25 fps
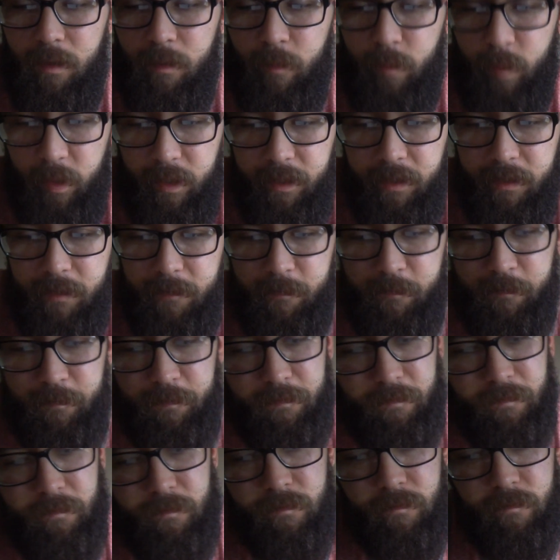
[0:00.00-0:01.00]
But
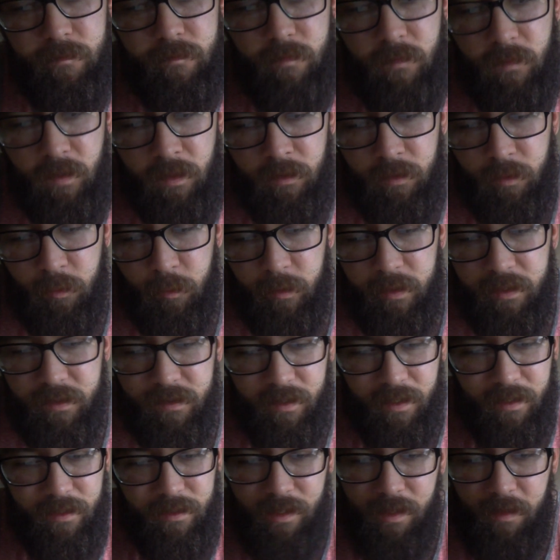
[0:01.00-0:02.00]
the
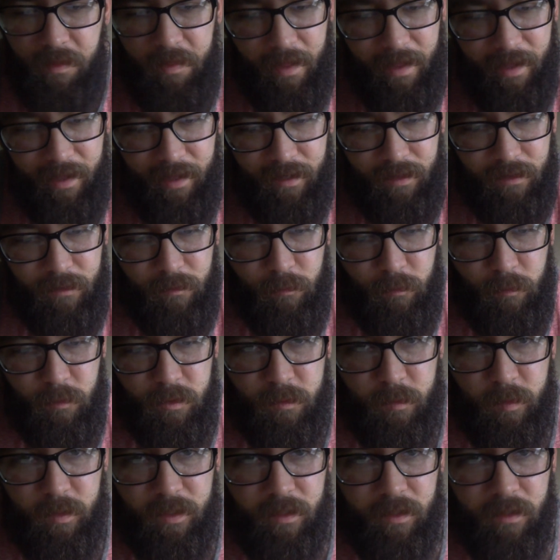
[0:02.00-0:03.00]
reason I did that was
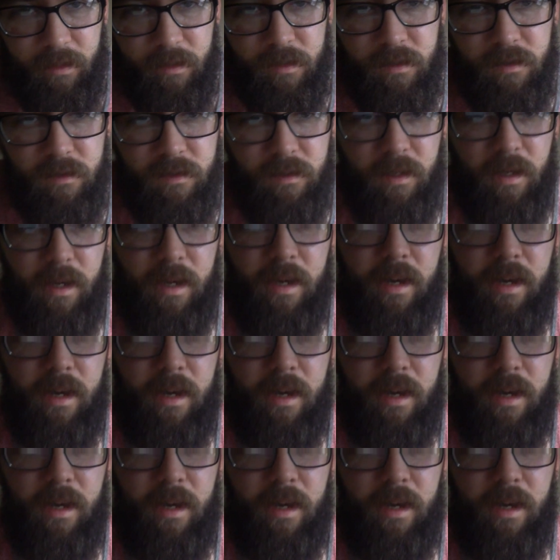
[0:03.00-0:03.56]
because